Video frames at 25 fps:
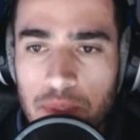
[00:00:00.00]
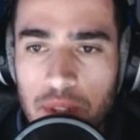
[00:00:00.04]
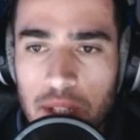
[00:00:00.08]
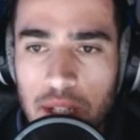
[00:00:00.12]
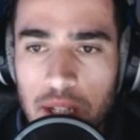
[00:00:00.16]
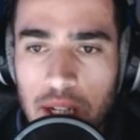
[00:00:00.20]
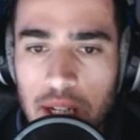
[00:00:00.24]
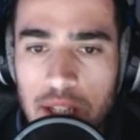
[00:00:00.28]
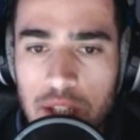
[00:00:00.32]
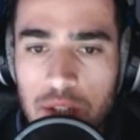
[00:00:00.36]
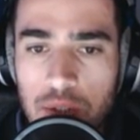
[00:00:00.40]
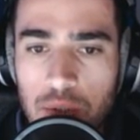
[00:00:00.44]

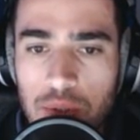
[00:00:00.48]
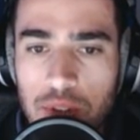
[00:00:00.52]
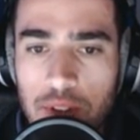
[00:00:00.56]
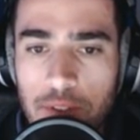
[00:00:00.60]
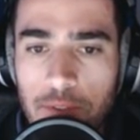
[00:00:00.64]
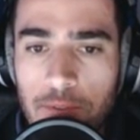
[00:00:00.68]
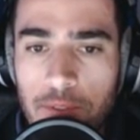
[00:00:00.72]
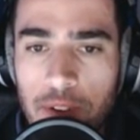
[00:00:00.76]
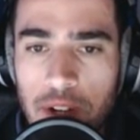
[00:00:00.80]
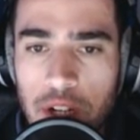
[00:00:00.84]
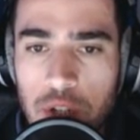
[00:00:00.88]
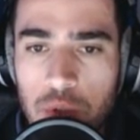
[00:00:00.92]
Let's do the
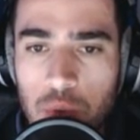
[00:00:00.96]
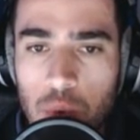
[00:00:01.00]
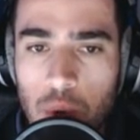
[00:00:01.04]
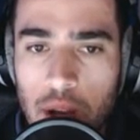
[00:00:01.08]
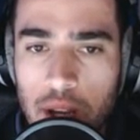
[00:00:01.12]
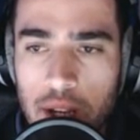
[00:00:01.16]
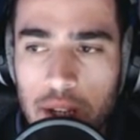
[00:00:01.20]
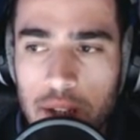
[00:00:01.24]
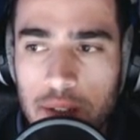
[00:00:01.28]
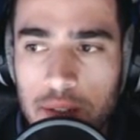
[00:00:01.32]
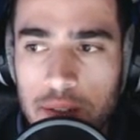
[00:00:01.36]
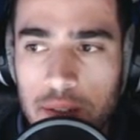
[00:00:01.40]
first
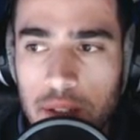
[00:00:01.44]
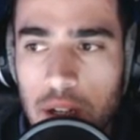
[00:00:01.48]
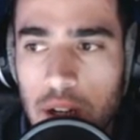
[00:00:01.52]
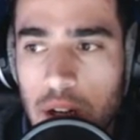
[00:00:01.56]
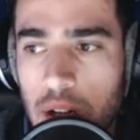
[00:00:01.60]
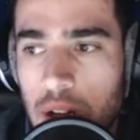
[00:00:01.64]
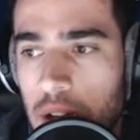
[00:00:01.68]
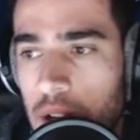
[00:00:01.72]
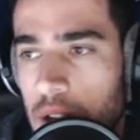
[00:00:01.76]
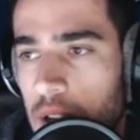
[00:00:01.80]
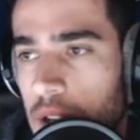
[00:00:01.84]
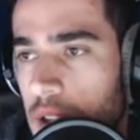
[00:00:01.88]
one.
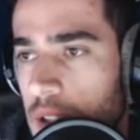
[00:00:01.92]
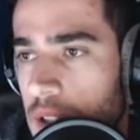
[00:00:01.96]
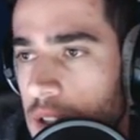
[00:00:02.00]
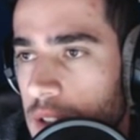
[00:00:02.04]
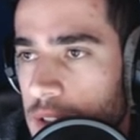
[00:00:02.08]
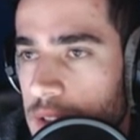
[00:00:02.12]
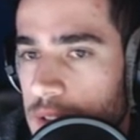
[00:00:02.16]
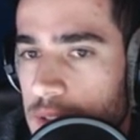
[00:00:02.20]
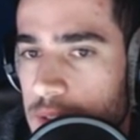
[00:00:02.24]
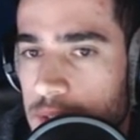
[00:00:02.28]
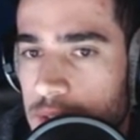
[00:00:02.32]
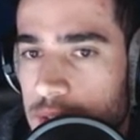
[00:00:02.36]
Oh,
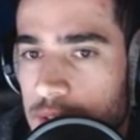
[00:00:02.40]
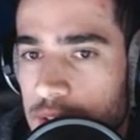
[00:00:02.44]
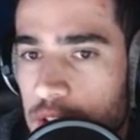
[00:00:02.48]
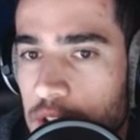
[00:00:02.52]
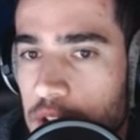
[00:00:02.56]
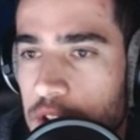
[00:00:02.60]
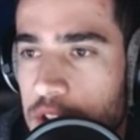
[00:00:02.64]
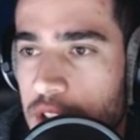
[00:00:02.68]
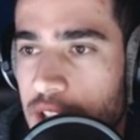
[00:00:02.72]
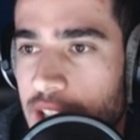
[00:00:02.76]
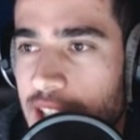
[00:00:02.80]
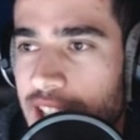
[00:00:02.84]

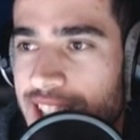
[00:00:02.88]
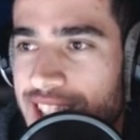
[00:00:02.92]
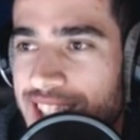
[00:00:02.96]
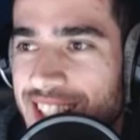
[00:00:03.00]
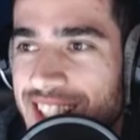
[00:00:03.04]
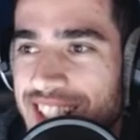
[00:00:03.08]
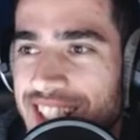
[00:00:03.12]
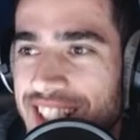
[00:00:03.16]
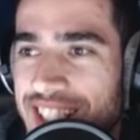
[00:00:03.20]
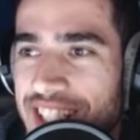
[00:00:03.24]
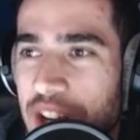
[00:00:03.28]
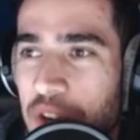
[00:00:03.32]
seriously?
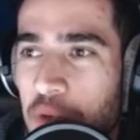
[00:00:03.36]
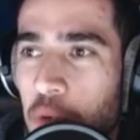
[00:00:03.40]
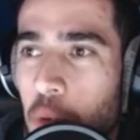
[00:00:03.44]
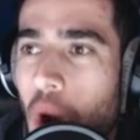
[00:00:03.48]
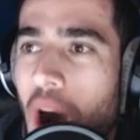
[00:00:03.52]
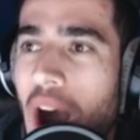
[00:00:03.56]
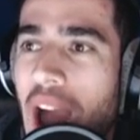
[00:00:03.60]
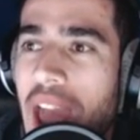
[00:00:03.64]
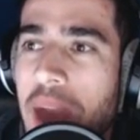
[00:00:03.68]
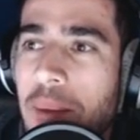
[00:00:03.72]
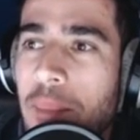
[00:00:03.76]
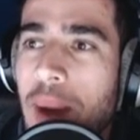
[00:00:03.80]

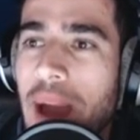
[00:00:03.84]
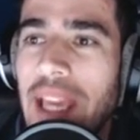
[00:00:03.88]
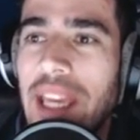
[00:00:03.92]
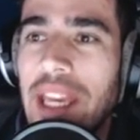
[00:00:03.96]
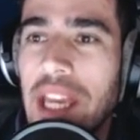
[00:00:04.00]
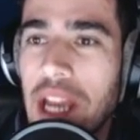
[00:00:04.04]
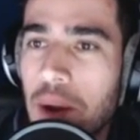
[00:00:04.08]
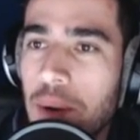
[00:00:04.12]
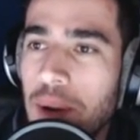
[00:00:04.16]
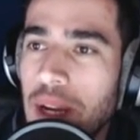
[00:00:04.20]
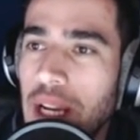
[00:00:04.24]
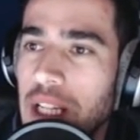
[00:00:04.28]
Why am I
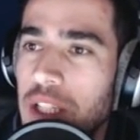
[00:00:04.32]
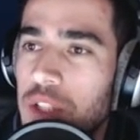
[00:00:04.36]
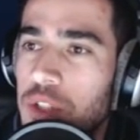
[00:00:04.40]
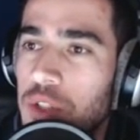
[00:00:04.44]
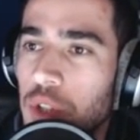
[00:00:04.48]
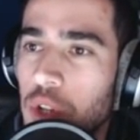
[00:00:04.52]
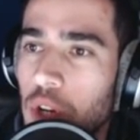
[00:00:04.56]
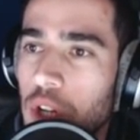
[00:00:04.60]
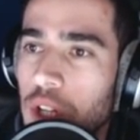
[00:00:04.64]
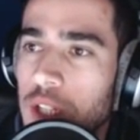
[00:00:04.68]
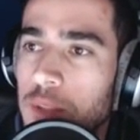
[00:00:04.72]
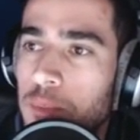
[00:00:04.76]
carrying a
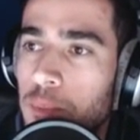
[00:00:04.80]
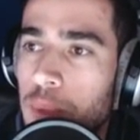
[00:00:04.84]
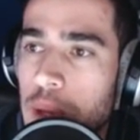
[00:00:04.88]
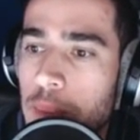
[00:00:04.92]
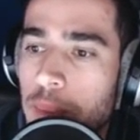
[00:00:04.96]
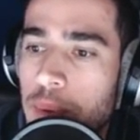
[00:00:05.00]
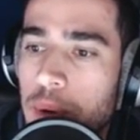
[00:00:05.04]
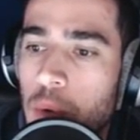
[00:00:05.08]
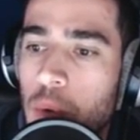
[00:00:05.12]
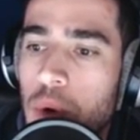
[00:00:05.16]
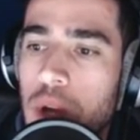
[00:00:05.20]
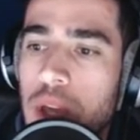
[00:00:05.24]
toilet
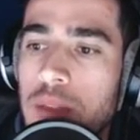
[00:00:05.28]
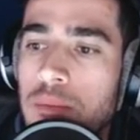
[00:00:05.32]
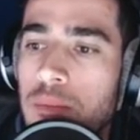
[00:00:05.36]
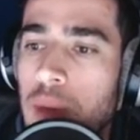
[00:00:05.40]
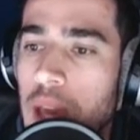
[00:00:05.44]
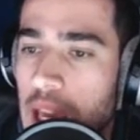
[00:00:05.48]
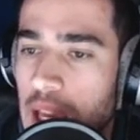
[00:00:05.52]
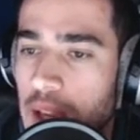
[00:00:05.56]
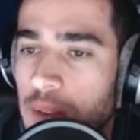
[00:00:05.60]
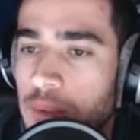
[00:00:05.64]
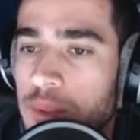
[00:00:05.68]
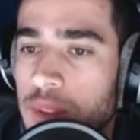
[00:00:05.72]
paper with
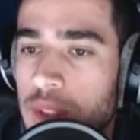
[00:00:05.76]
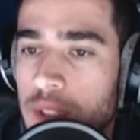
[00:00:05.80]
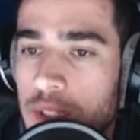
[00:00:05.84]
me?